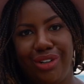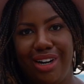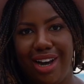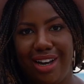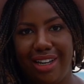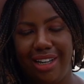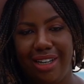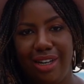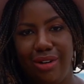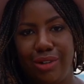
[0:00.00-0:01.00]
and honey,
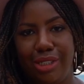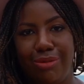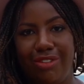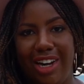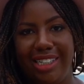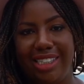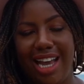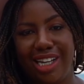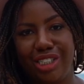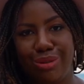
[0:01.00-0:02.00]
which provides
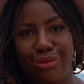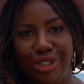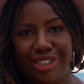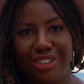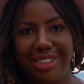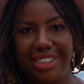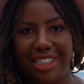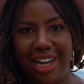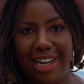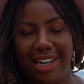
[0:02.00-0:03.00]
extra moisture and
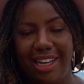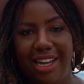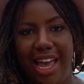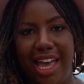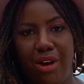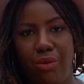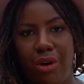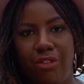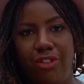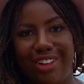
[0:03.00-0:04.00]
shine, and it
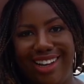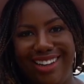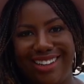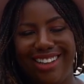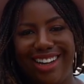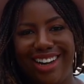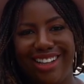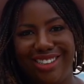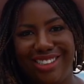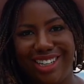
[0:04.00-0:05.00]
won't flake like
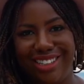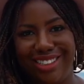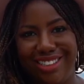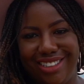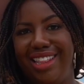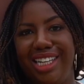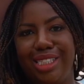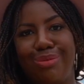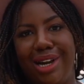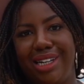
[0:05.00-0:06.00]
other gels. And
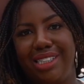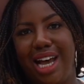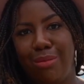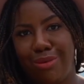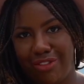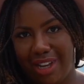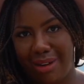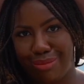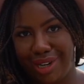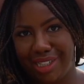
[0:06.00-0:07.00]
these products help
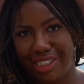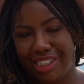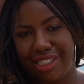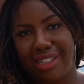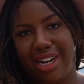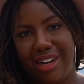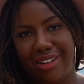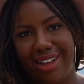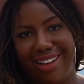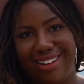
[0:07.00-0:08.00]
prevent breakage to your
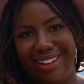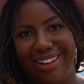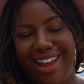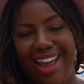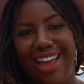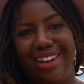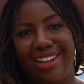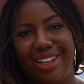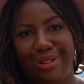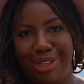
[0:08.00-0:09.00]
hairline, and
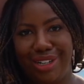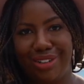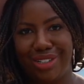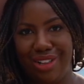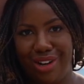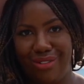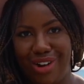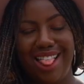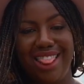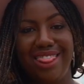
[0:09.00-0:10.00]
a little bit goes a long
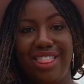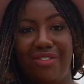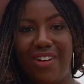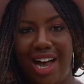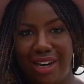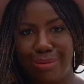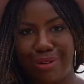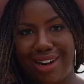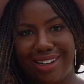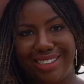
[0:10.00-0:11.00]
way. The final
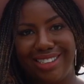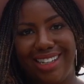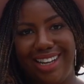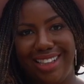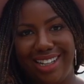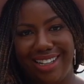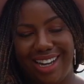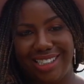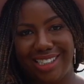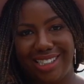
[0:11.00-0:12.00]
product in the
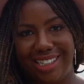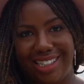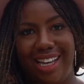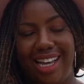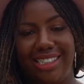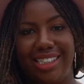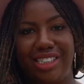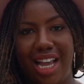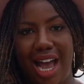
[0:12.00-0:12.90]
collection is the